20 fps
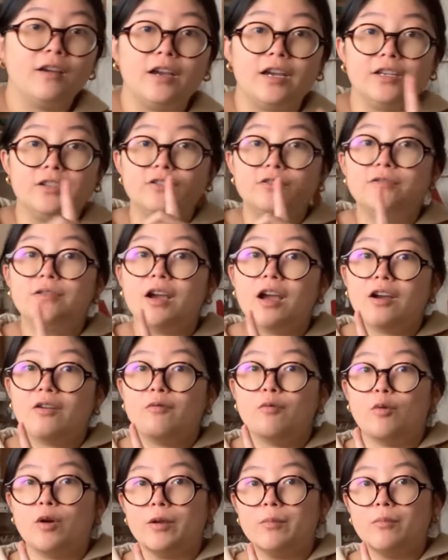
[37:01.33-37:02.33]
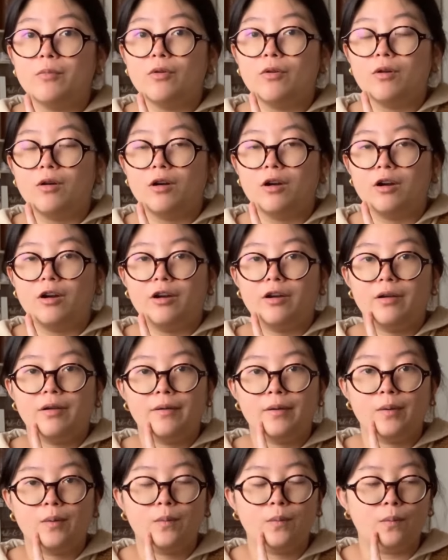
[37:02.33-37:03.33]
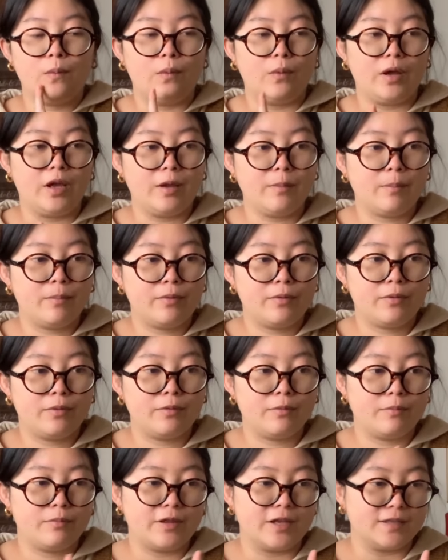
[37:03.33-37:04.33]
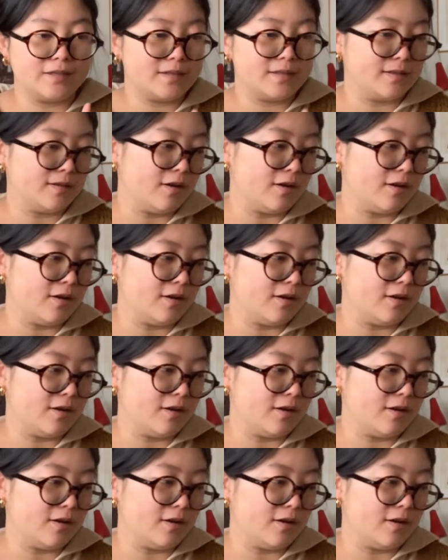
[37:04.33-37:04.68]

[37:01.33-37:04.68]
I do have one more WIP that's